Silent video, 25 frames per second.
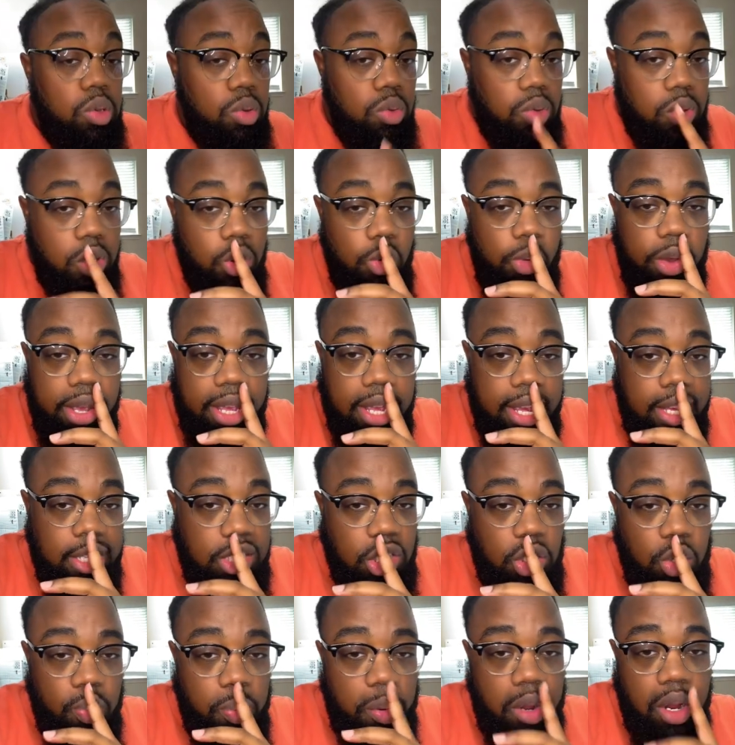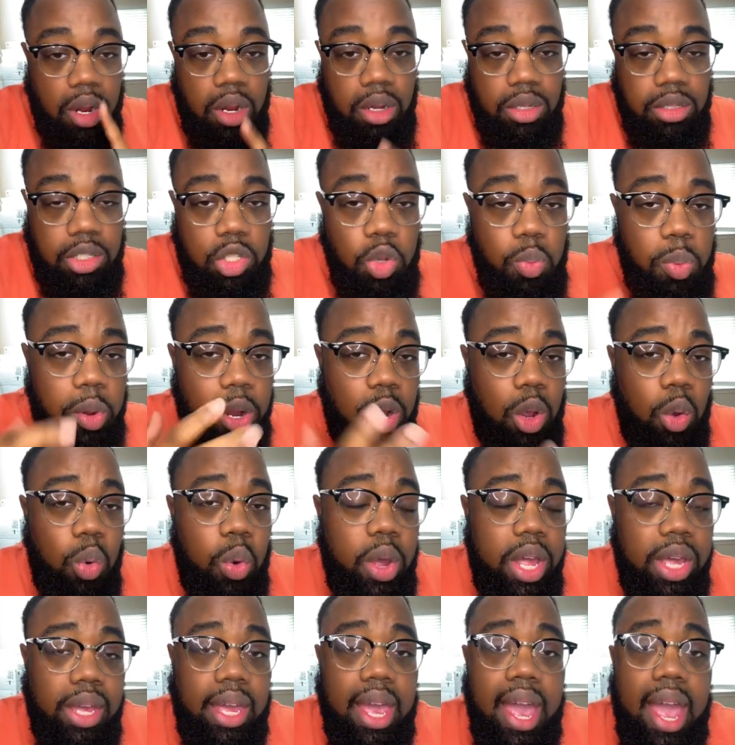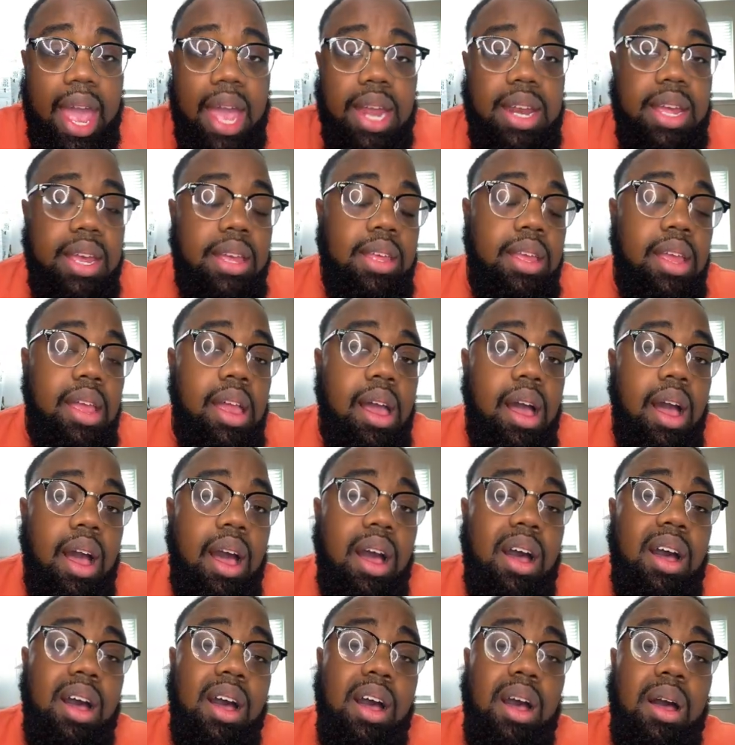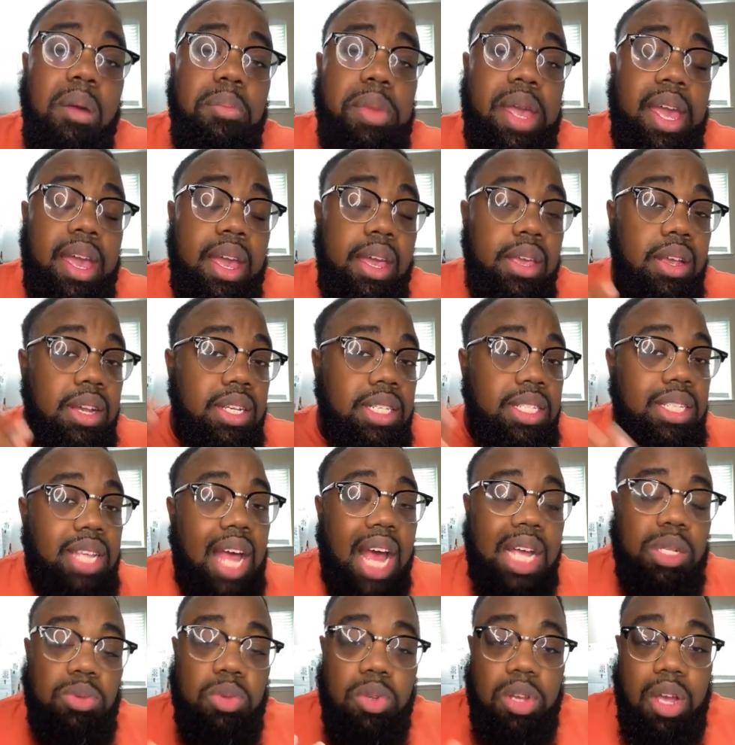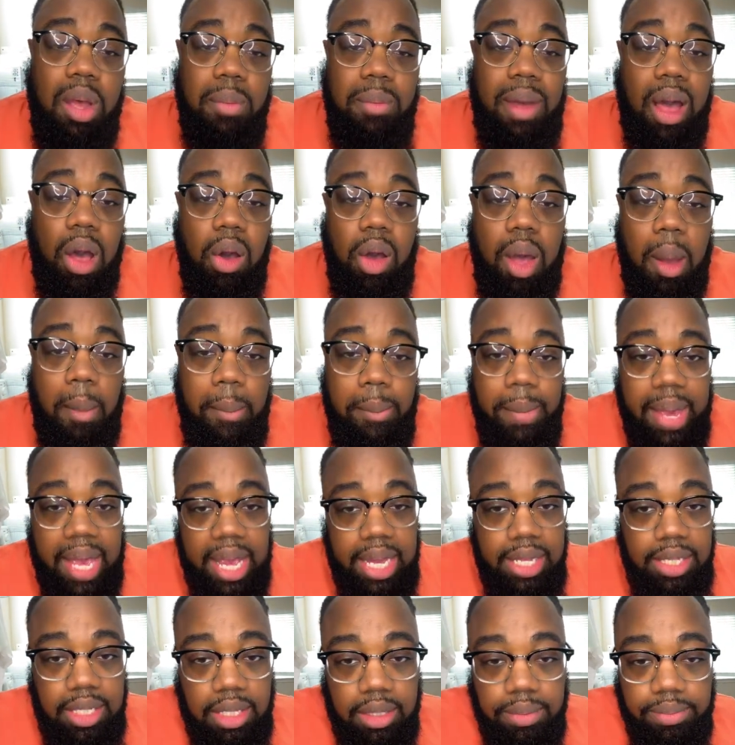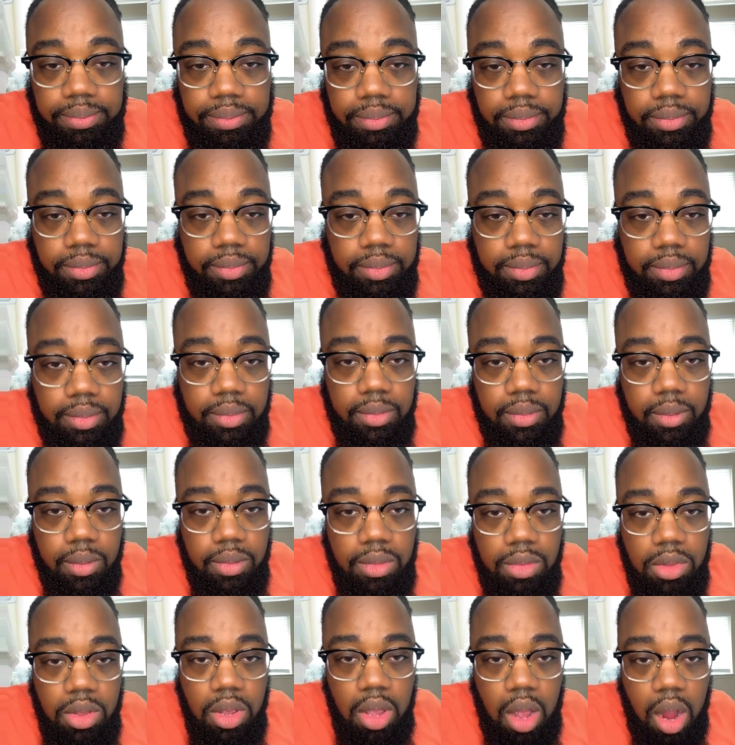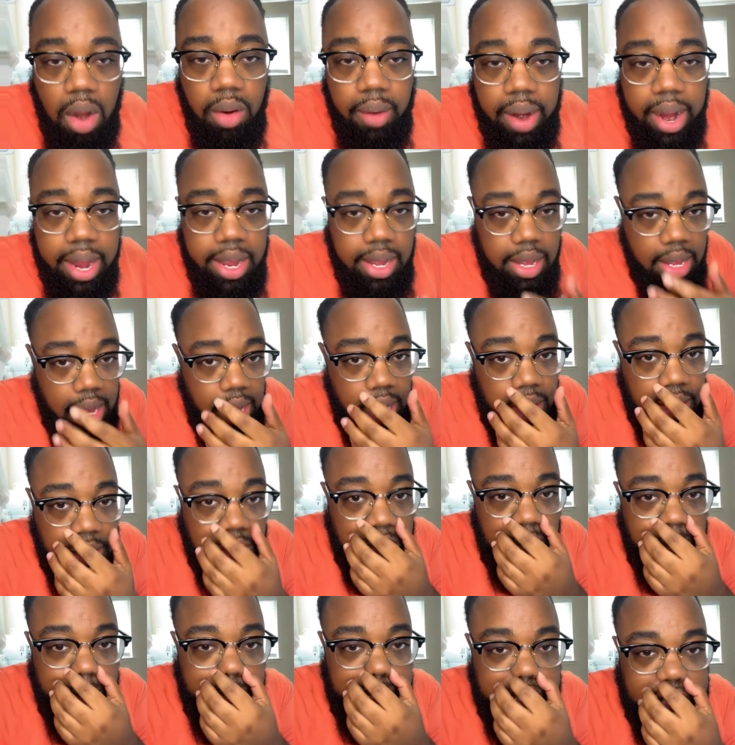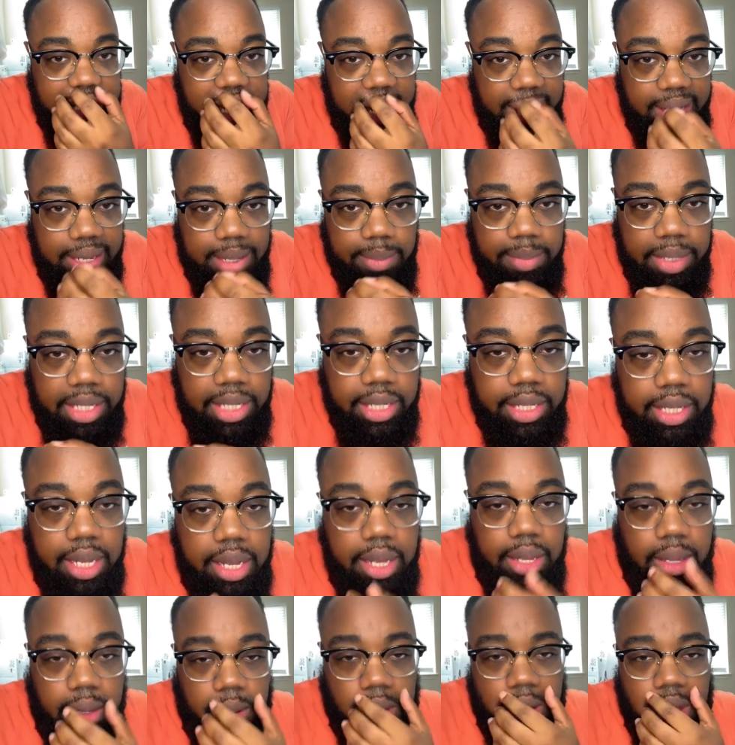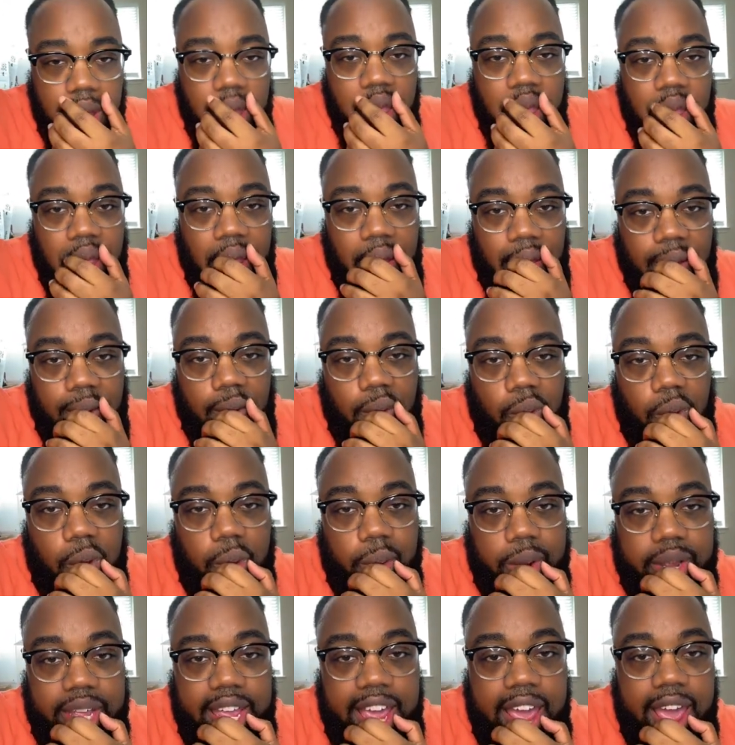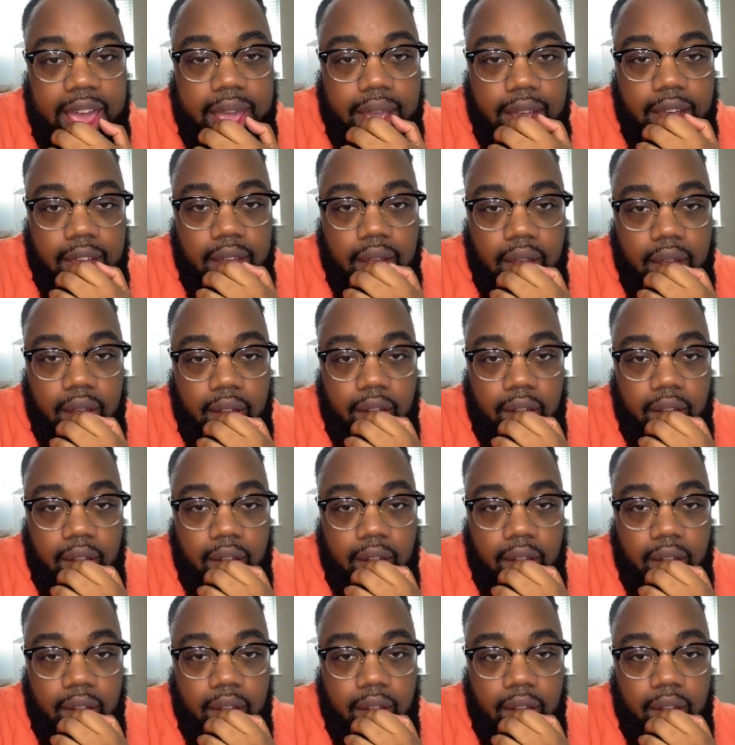you would get super quick at it, and your socks will come out amazing. All right, so let me see where we at.